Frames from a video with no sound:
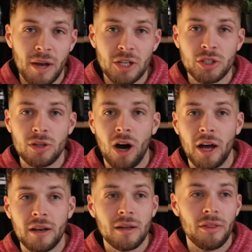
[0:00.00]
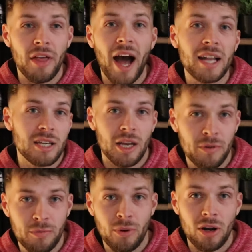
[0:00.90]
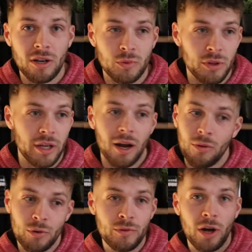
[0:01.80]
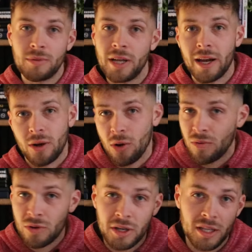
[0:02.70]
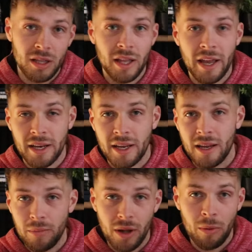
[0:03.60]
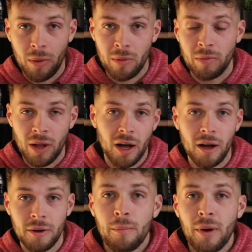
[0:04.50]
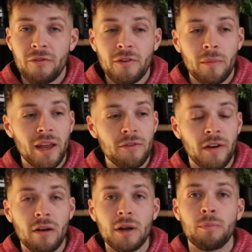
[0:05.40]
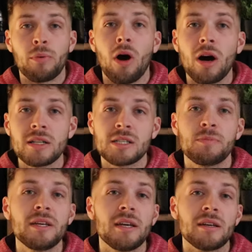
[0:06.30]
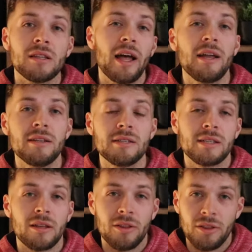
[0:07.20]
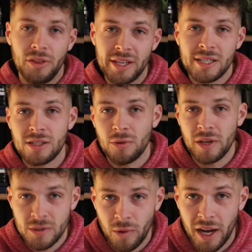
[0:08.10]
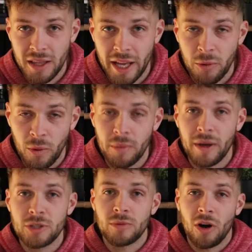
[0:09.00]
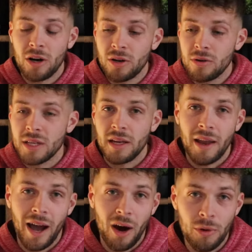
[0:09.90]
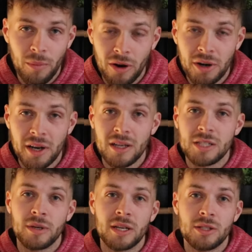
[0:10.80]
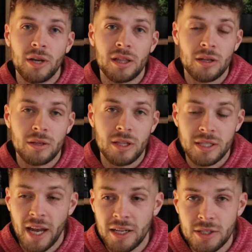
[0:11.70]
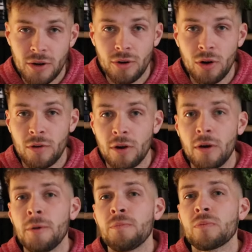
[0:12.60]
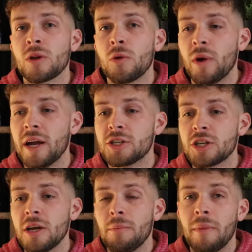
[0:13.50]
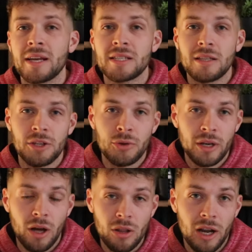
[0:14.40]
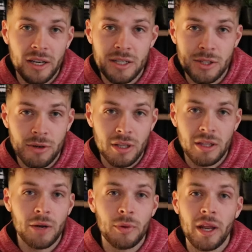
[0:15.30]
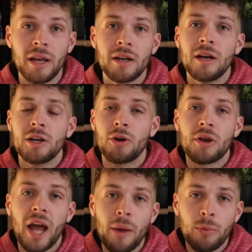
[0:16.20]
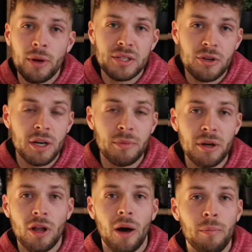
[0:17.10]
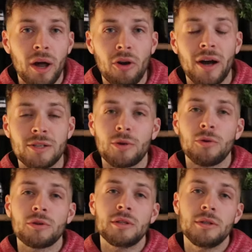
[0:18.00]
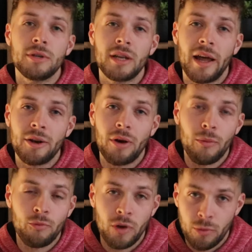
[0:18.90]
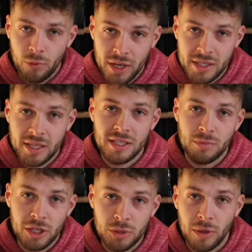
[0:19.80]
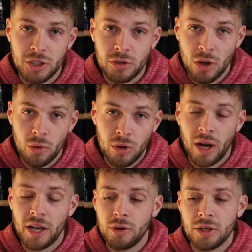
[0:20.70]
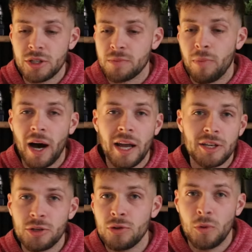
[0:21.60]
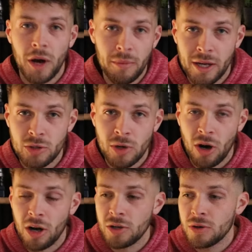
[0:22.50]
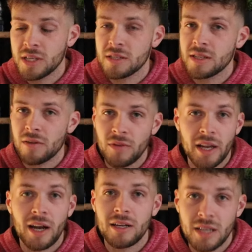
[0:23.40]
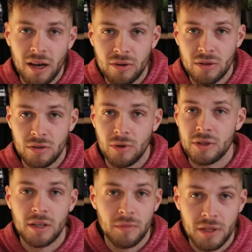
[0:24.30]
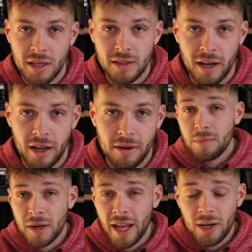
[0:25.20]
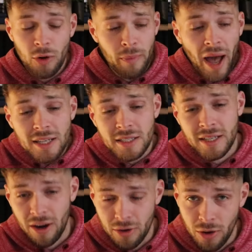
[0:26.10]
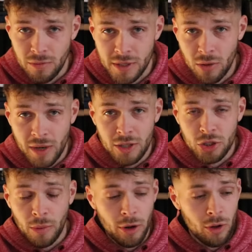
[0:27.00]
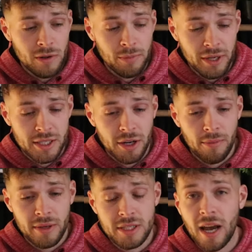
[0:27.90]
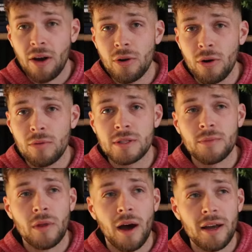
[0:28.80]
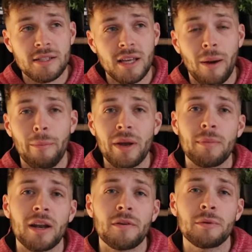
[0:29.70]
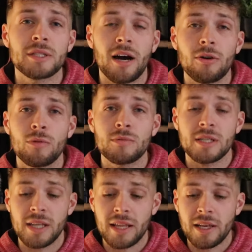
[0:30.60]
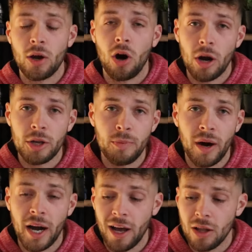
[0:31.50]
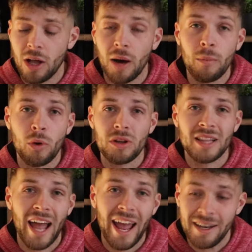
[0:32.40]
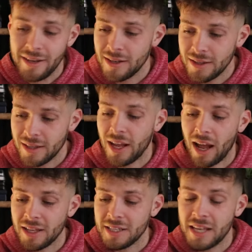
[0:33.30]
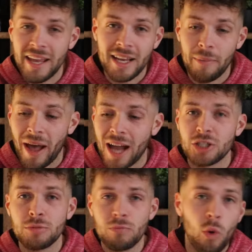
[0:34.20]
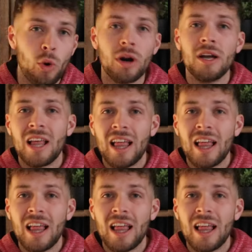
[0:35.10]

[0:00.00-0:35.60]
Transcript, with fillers: especially not that type of product with like a rooftop deck overlooking the lake and blah, blah, blah, blah, blah. But from a very broad speaking lens, this is the reason why I like one bedroom condos in our market, is because you get the, the tenant turnover, which makes the unit a lot easier to liquidate. Your cap rates are going to be a lot better as you're holding the unit, and your upfront risk is much, much lower, and you could just buy two one-bedroom condos instead of like a townhome or something like that. But again, going back to townhomes, I know I'm kind of jumping all over the place here, but townhomes, I'd say a big benefit with townhomes is that they occupy a lot more land. They, they take up actually more